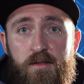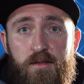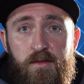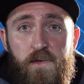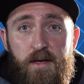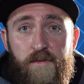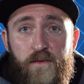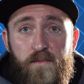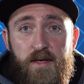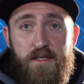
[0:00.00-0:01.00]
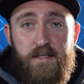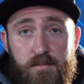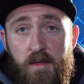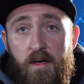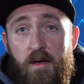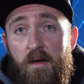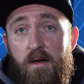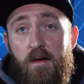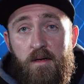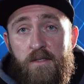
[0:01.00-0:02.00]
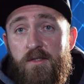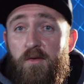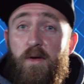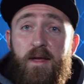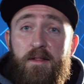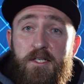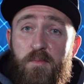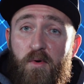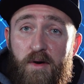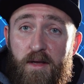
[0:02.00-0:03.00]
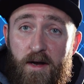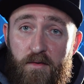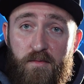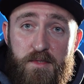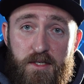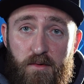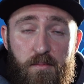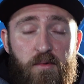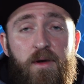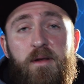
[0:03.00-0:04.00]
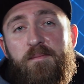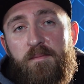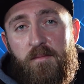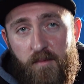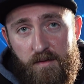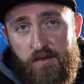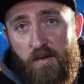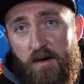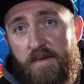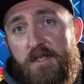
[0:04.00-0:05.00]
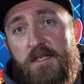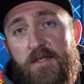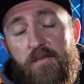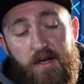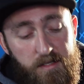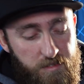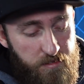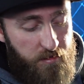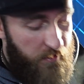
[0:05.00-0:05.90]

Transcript: do it at your own risk. So again, this morning out from Simcoe Point, we have 12 inches of ice.